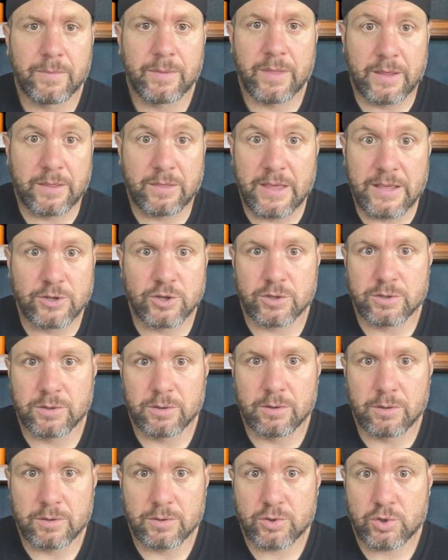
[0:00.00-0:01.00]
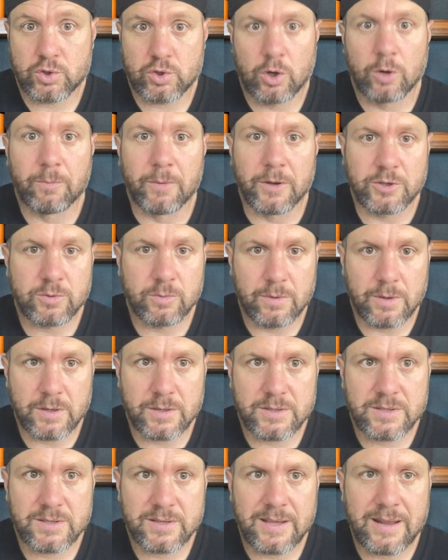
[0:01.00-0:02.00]
like they just look so much
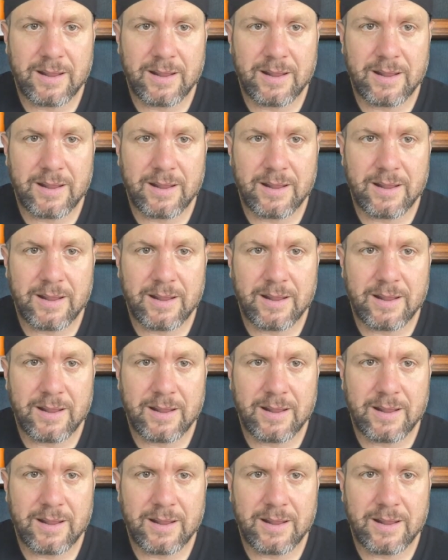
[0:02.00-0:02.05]
worse.